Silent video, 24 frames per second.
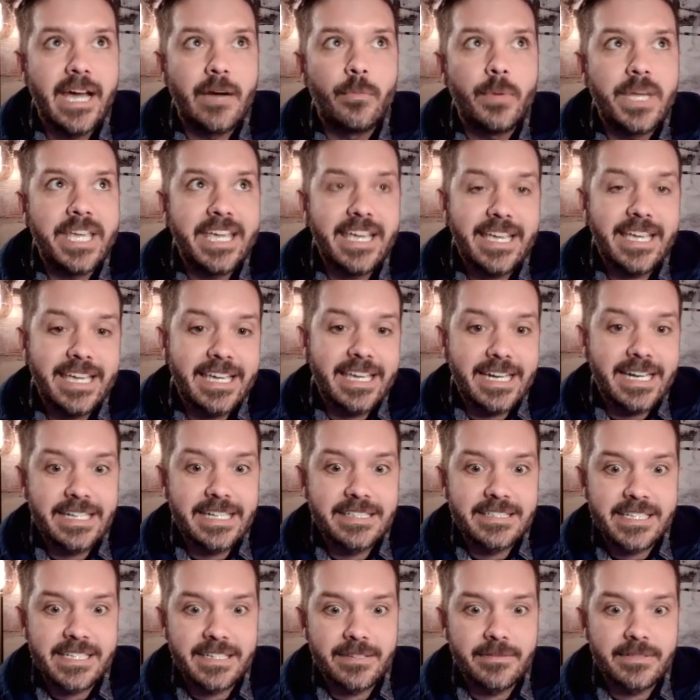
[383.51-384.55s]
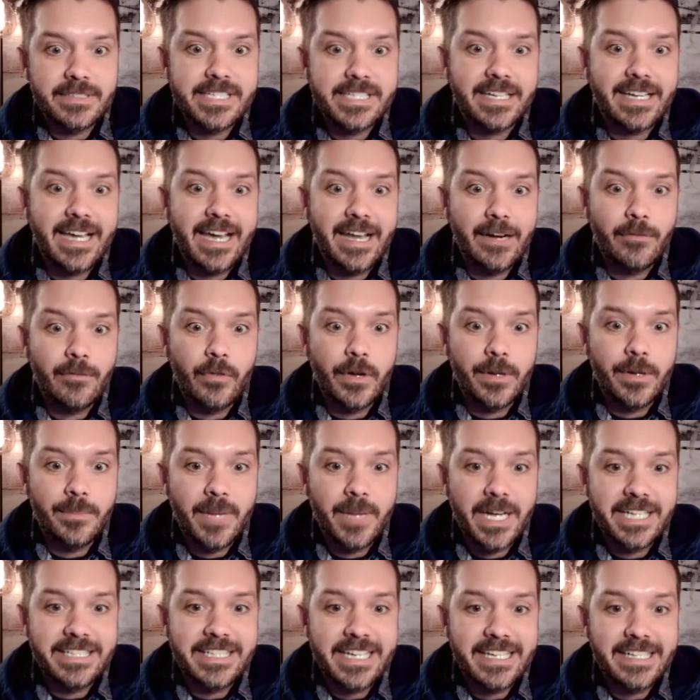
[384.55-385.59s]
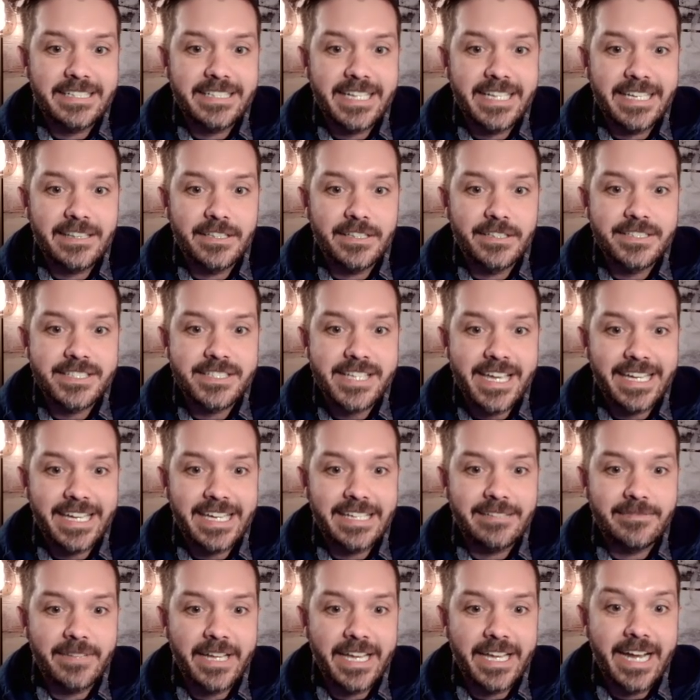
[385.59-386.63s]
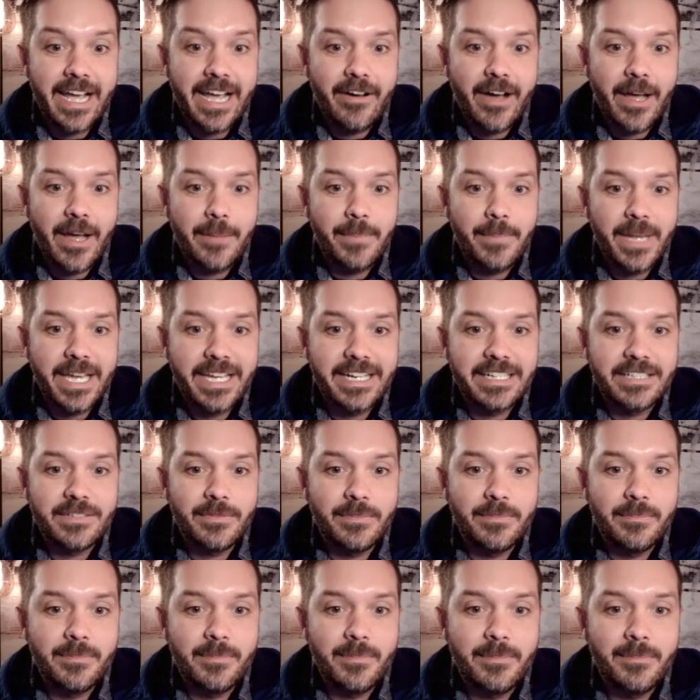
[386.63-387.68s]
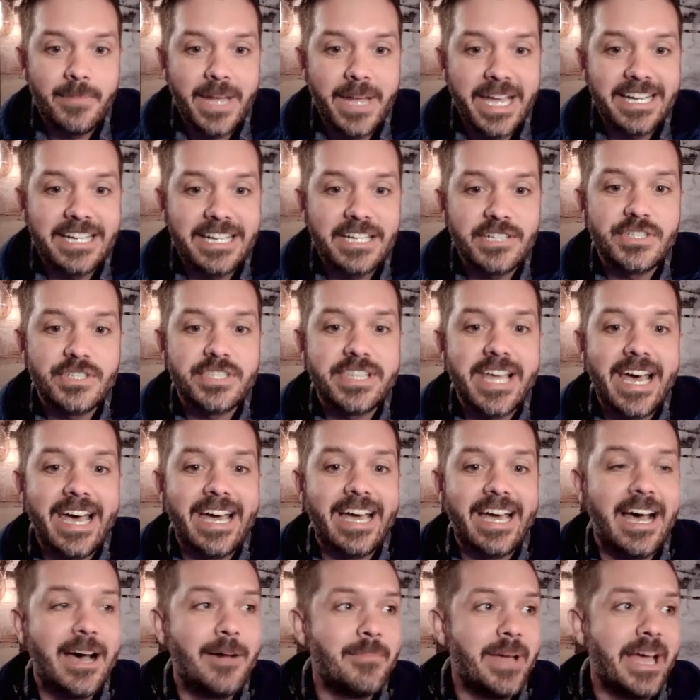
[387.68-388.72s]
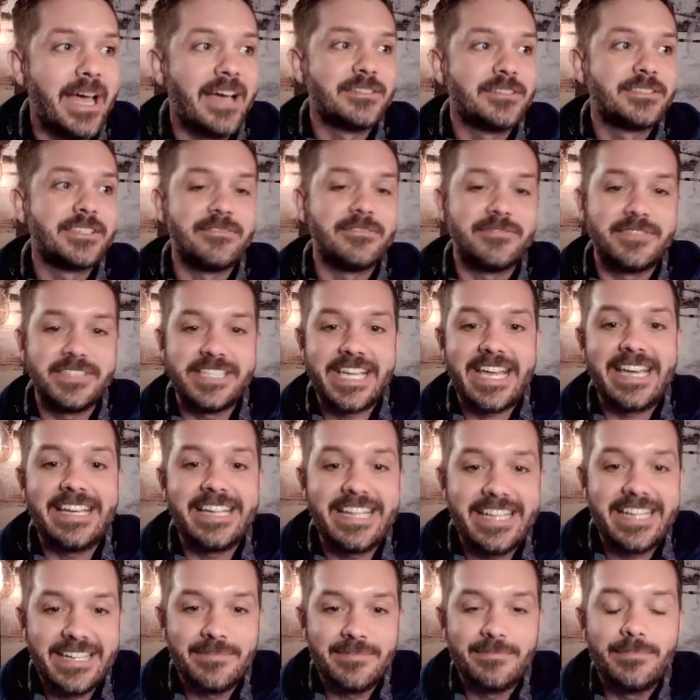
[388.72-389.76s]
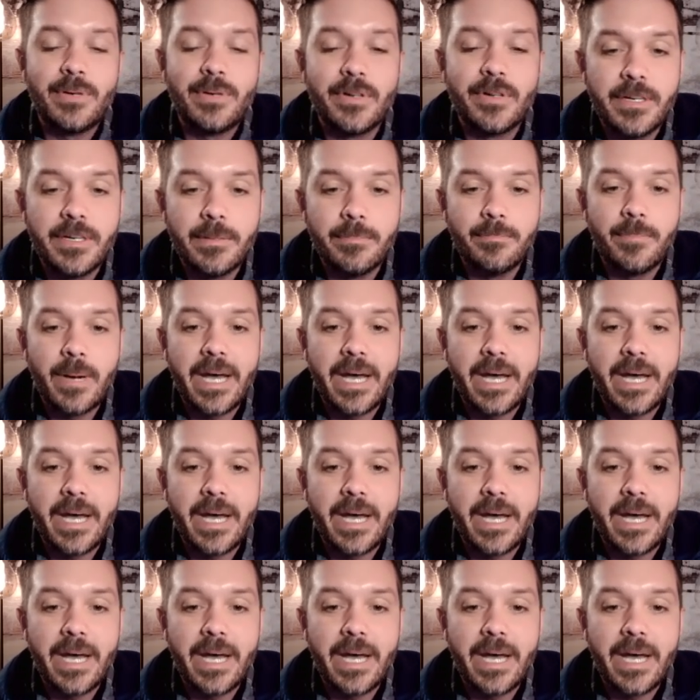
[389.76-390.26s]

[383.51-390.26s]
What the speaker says: we can get into kind of what my day-to-day looks like and how I manage that amount of data input.